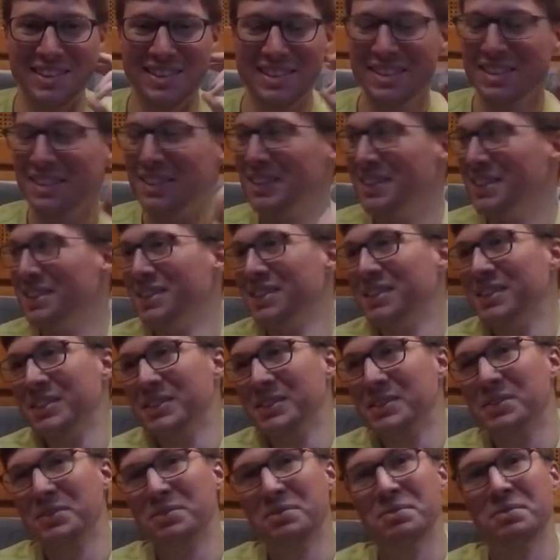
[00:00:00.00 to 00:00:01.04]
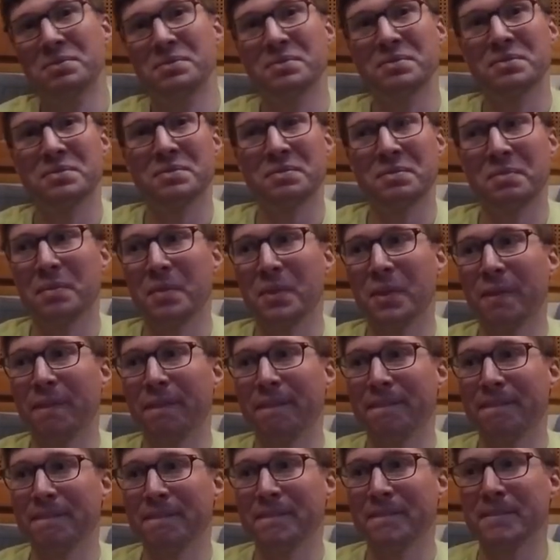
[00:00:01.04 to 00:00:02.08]

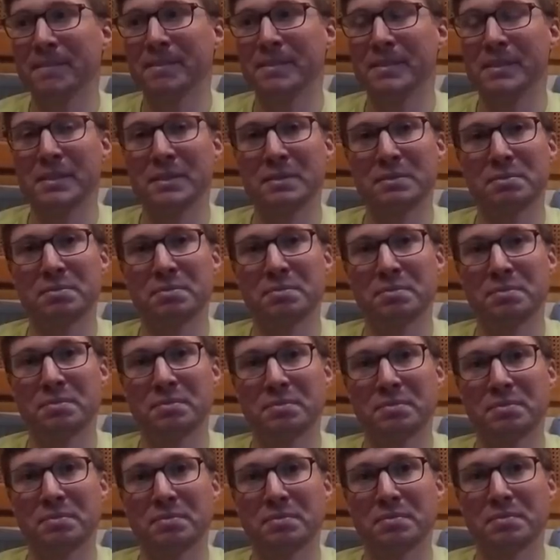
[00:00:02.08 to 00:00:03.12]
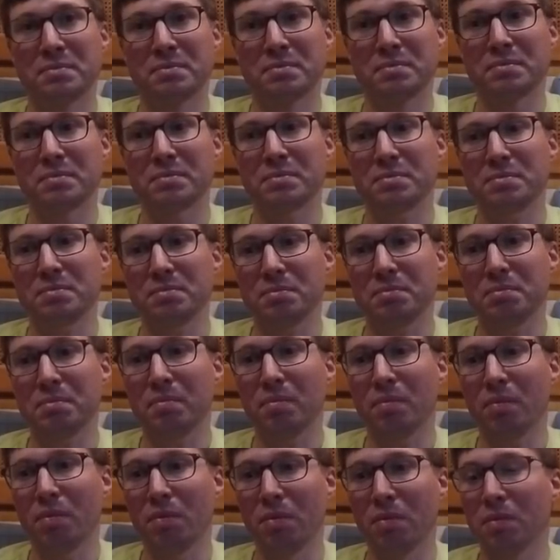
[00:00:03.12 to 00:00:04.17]

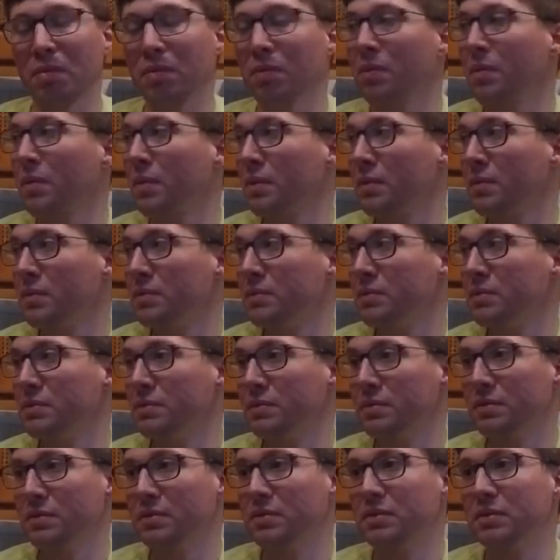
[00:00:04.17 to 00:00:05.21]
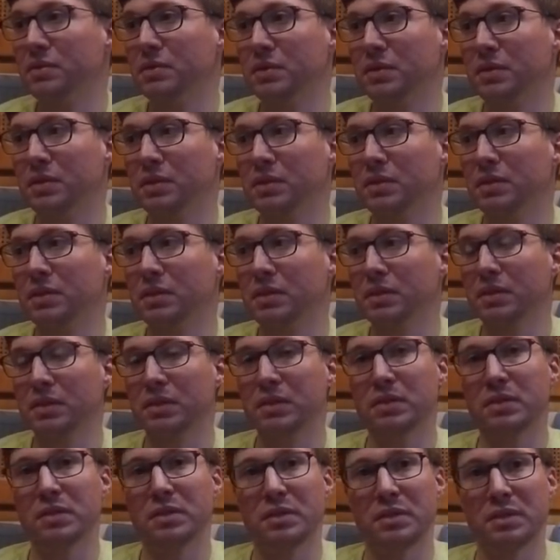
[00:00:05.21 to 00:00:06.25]

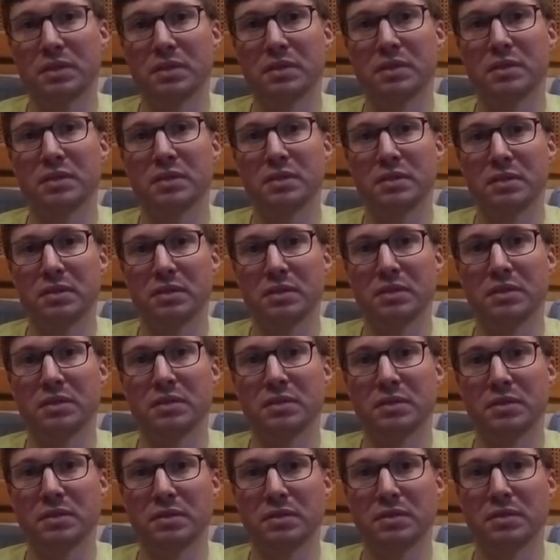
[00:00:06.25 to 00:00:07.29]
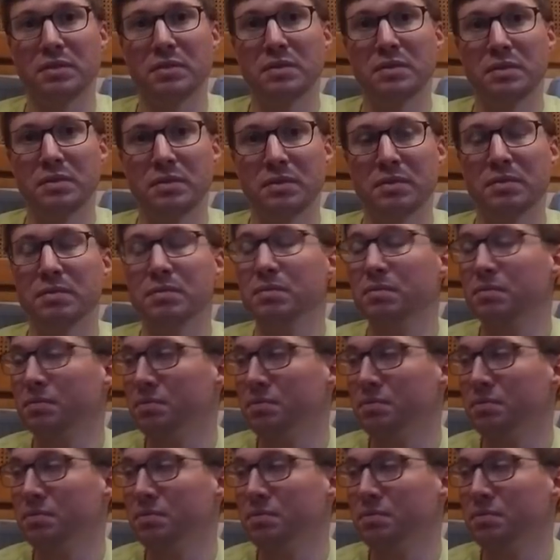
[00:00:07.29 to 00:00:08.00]
(not speaking)